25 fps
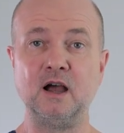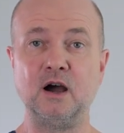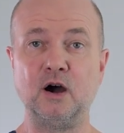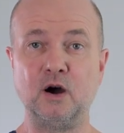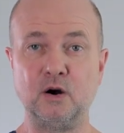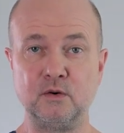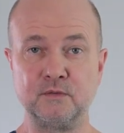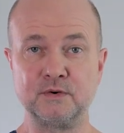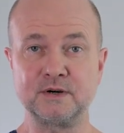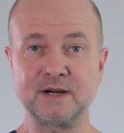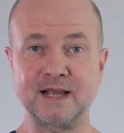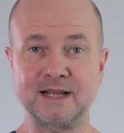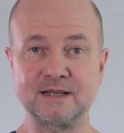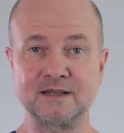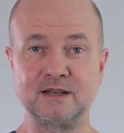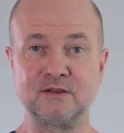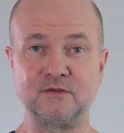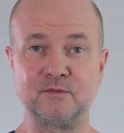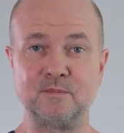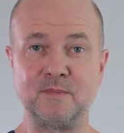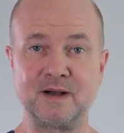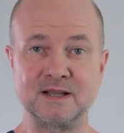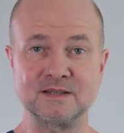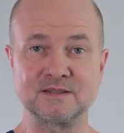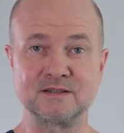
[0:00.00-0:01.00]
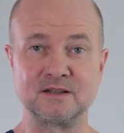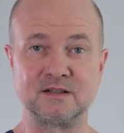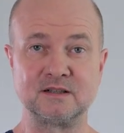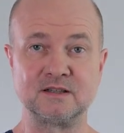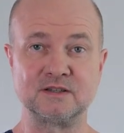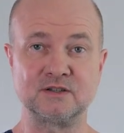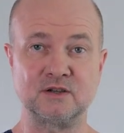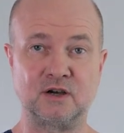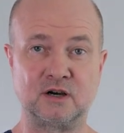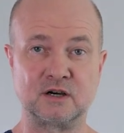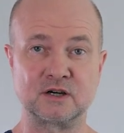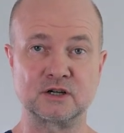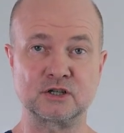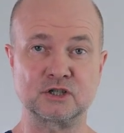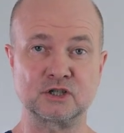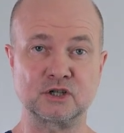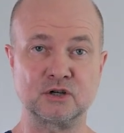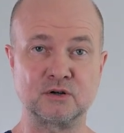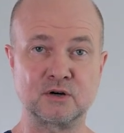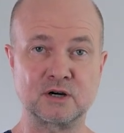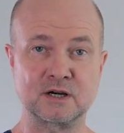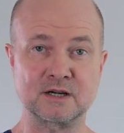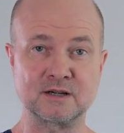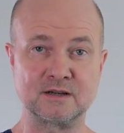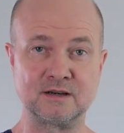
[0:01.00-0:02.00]
Overactive muscles are
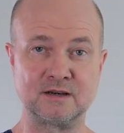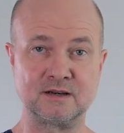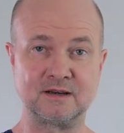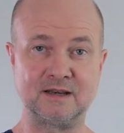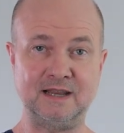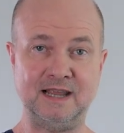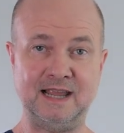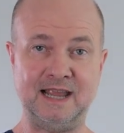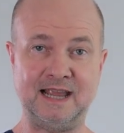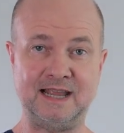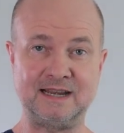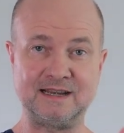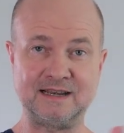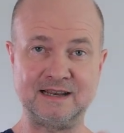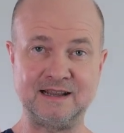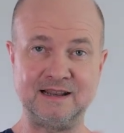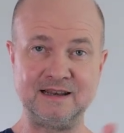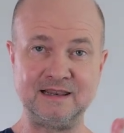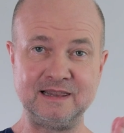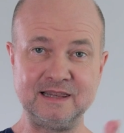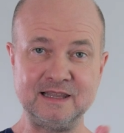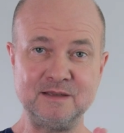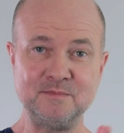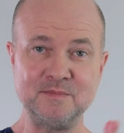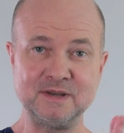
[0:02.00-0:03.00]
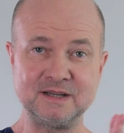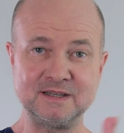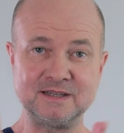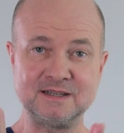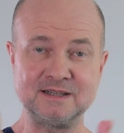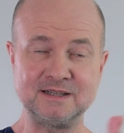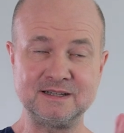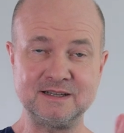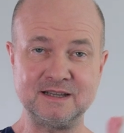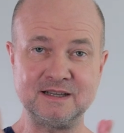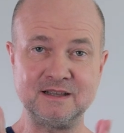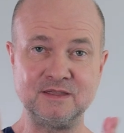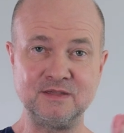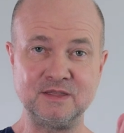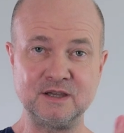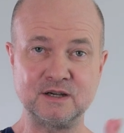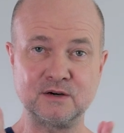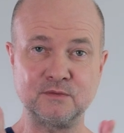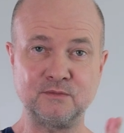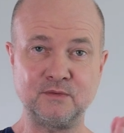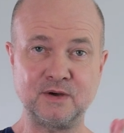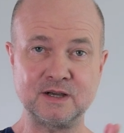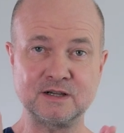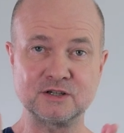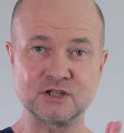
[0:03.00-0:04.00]
shortened and limited in
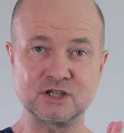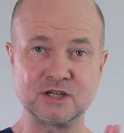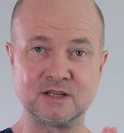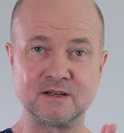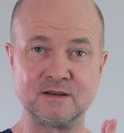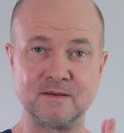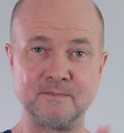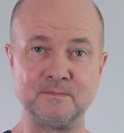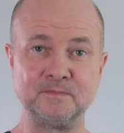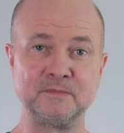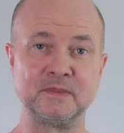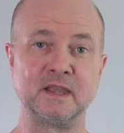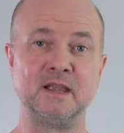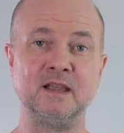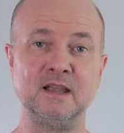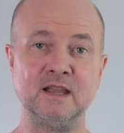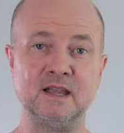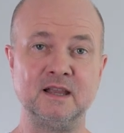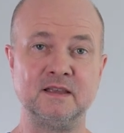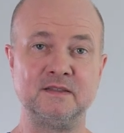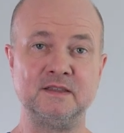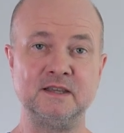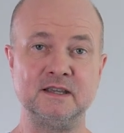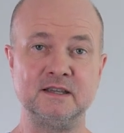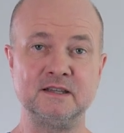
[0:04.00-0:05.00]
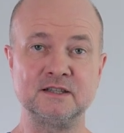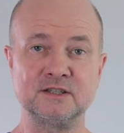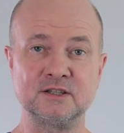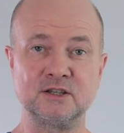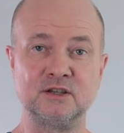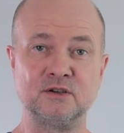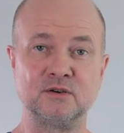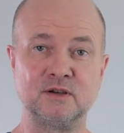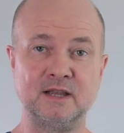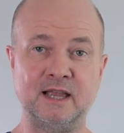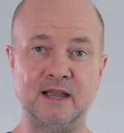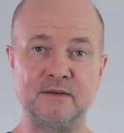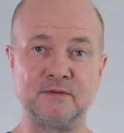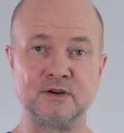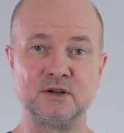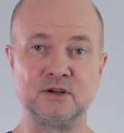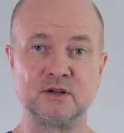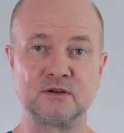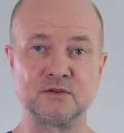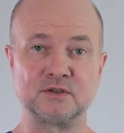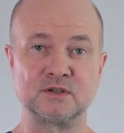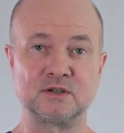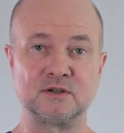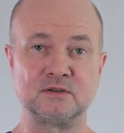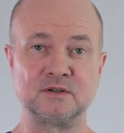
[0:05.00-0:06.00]
their function. The
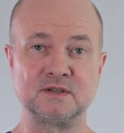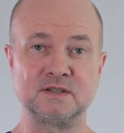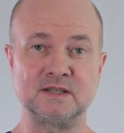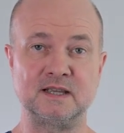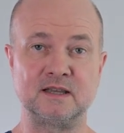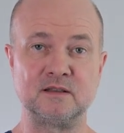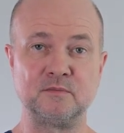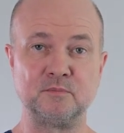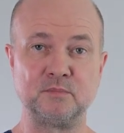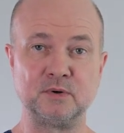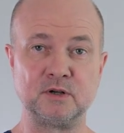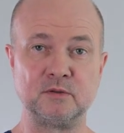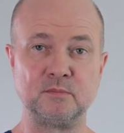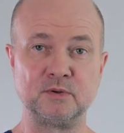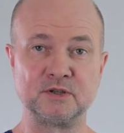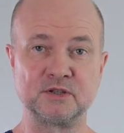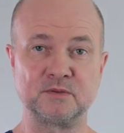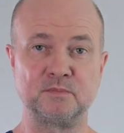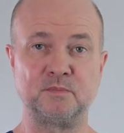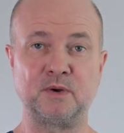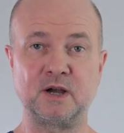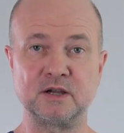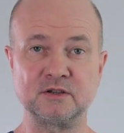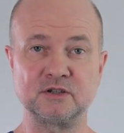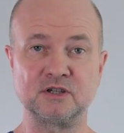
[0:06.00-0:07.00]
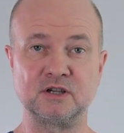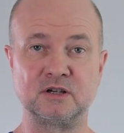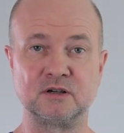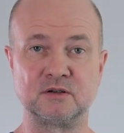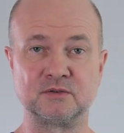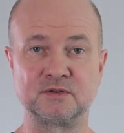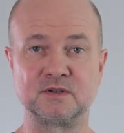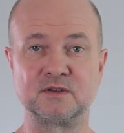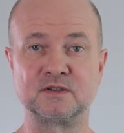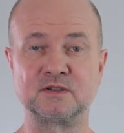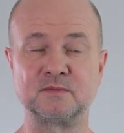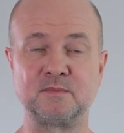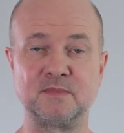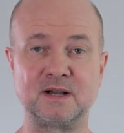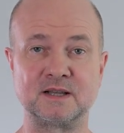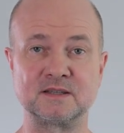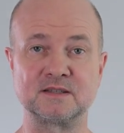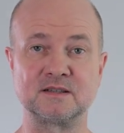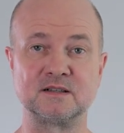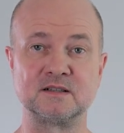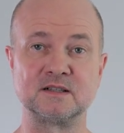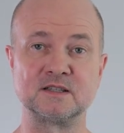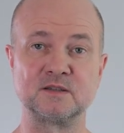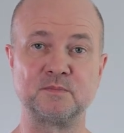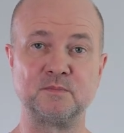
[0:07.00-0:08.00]
ischiocavernosus and bulbospongiosus
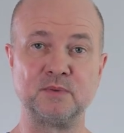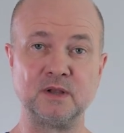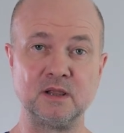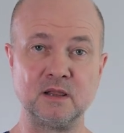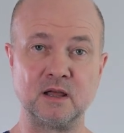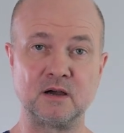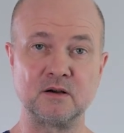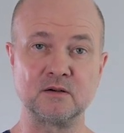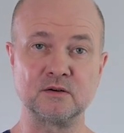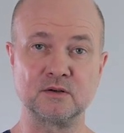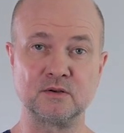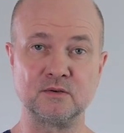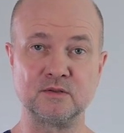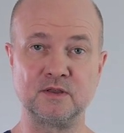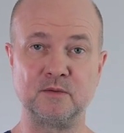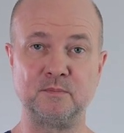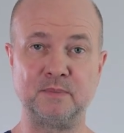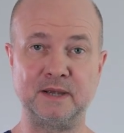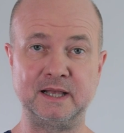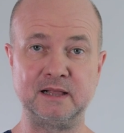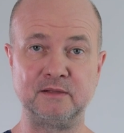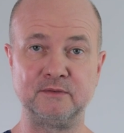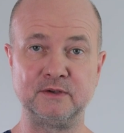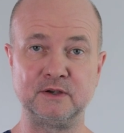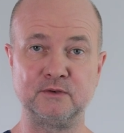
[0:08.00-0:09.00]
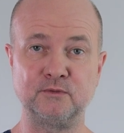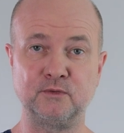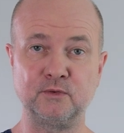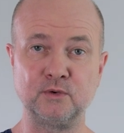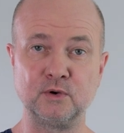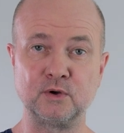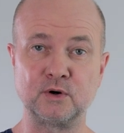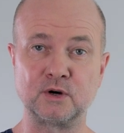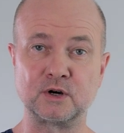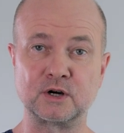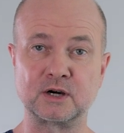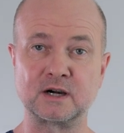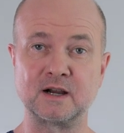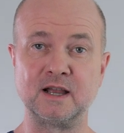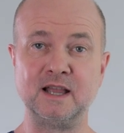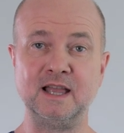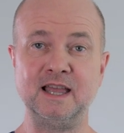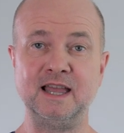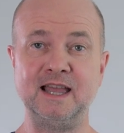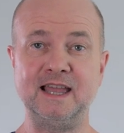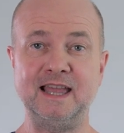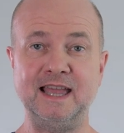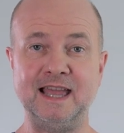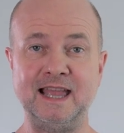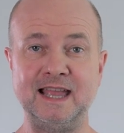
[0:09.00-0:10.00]
muscles belong to the pelvic floor
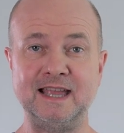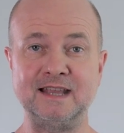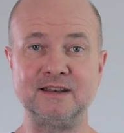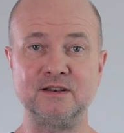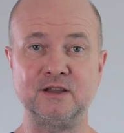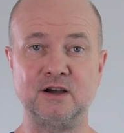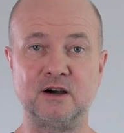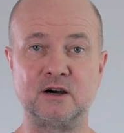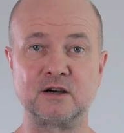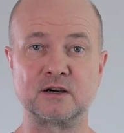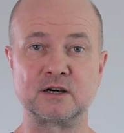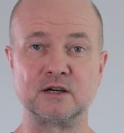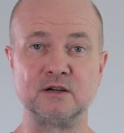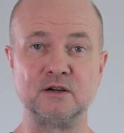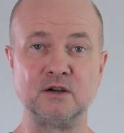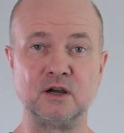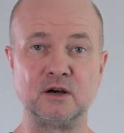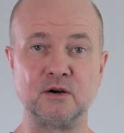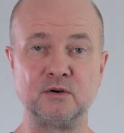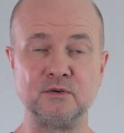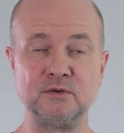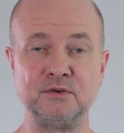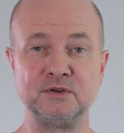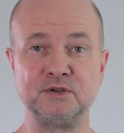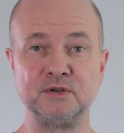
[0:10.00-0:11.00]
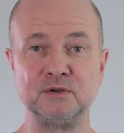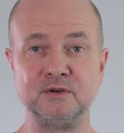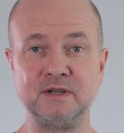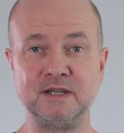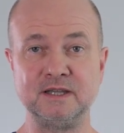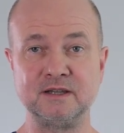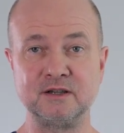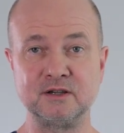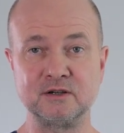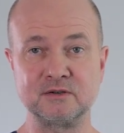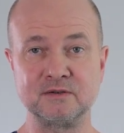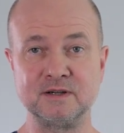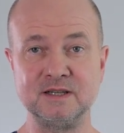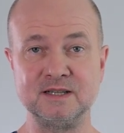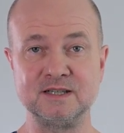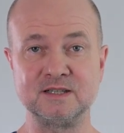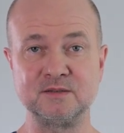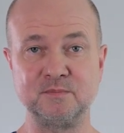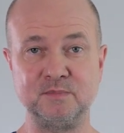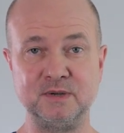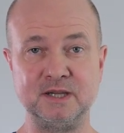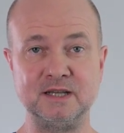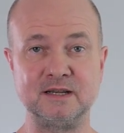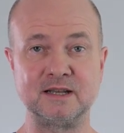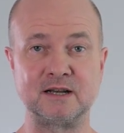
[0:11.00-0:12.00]
and are known to
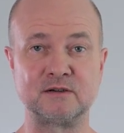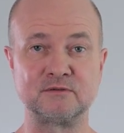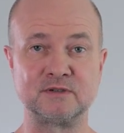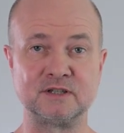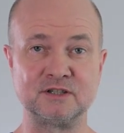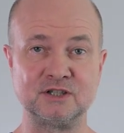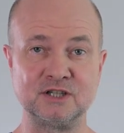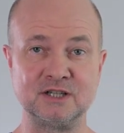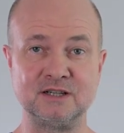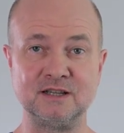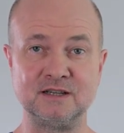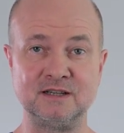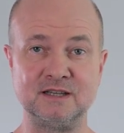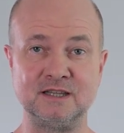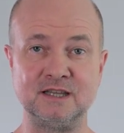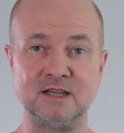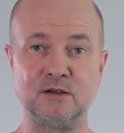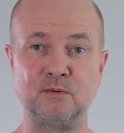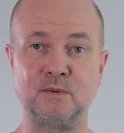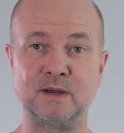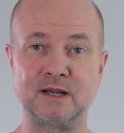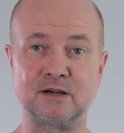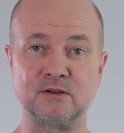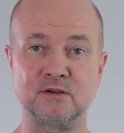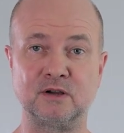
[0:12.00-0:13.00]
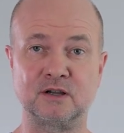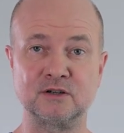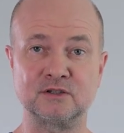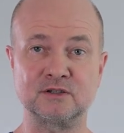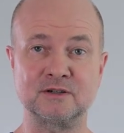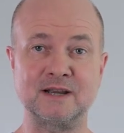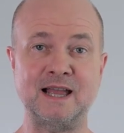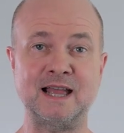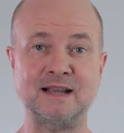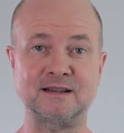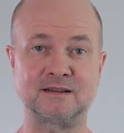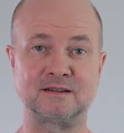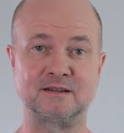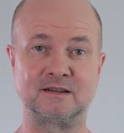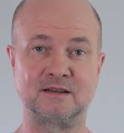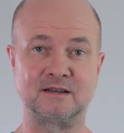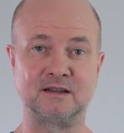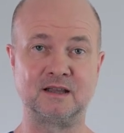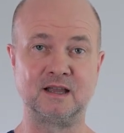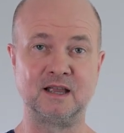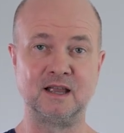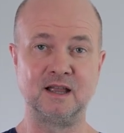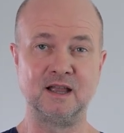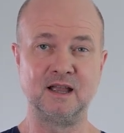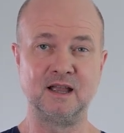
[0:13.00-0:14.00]
increase penile rigidity when contracted.